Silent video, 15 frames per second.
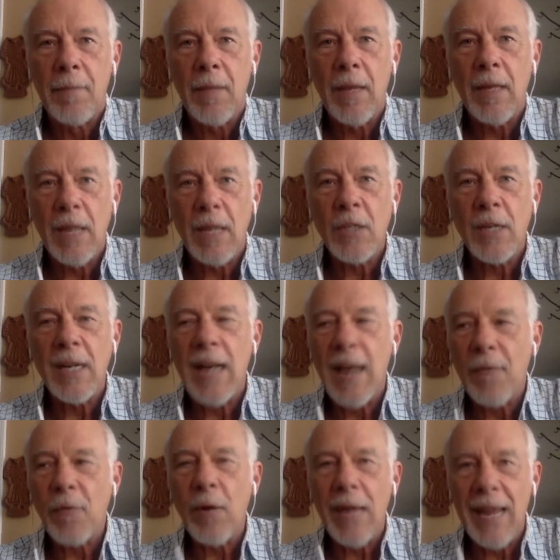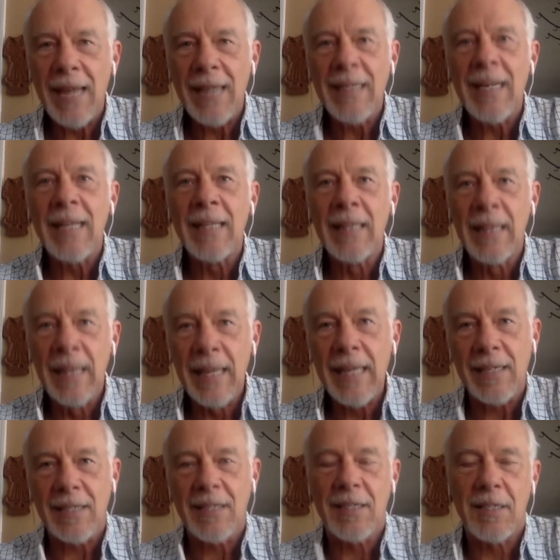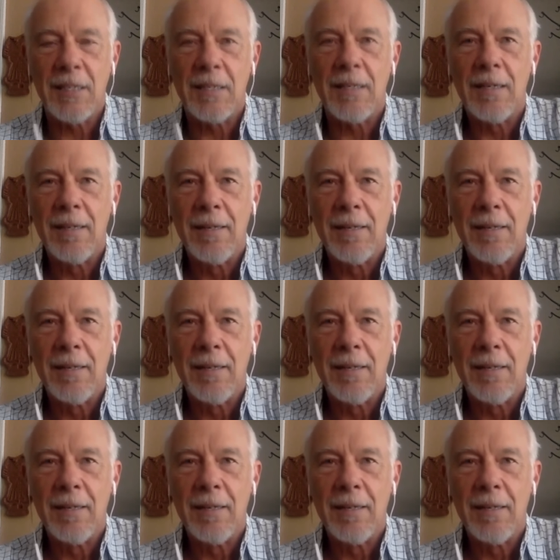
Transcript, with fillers: It, right. It's an ever-ending list.